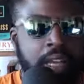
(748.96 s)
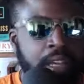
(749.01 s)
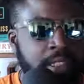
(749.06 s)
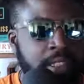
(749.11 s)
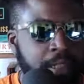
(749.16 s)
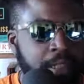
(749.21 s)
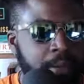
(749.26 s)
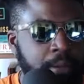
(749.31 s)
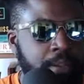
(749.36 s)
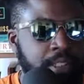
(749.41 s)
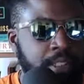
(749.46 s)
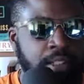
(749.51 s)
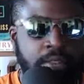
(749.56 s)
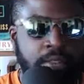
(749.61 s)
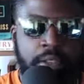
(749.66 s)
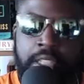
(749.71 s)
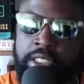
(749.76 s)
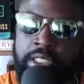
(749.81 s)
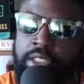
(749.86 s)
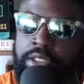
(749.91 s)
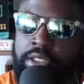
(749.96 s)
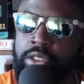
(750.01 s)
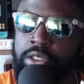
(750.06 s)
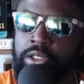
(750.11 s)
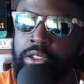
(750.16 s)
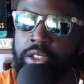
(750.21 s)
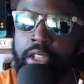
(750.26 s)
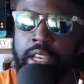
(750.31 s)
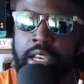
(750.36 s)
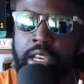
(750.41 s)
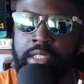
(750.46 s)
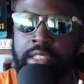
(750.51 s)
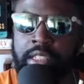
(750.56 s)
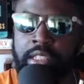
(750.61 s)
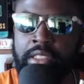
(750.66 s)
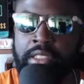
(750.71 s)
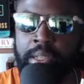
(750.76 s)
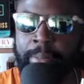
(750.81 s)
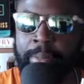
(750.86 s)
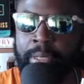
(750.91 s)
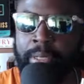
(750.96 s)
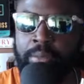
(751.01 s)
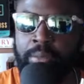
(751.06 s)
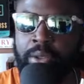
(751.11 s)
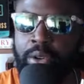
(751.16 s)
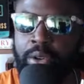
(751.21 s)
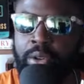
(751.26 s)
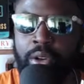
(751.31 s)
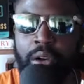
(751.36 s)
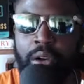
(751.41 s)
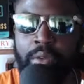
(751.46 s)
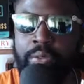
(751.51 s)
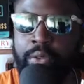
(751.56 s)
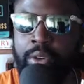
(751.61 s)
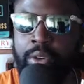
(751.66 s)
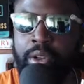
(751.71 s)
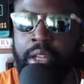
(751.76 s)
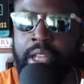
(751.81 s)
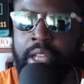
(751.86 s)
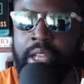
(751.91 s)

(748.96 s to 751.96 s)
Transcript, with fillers: some of the recent releases on StockX and some of them don't go for,